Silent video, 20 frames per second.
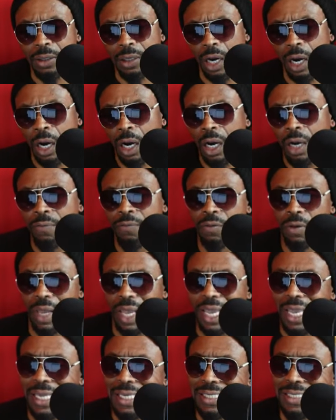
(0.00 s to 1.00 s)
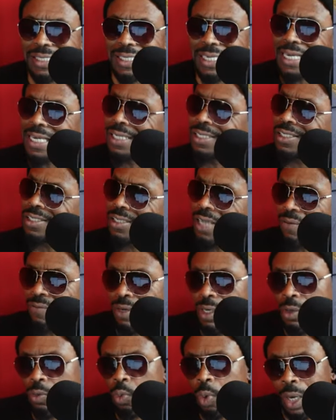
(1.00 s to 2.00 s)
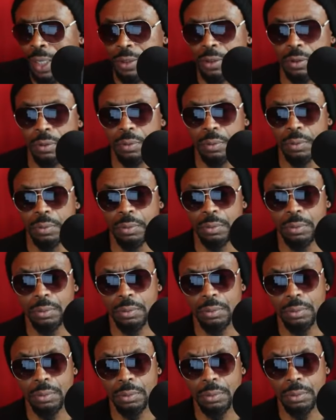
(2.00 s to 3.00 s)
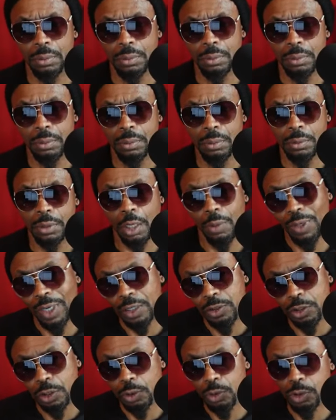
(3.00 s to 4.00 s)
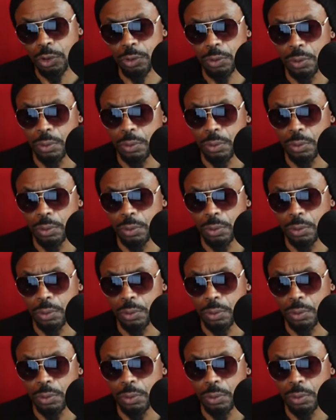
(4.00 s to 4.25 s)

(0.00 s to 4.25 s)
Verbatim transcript: of eighteen seventy-one. You know what I told you?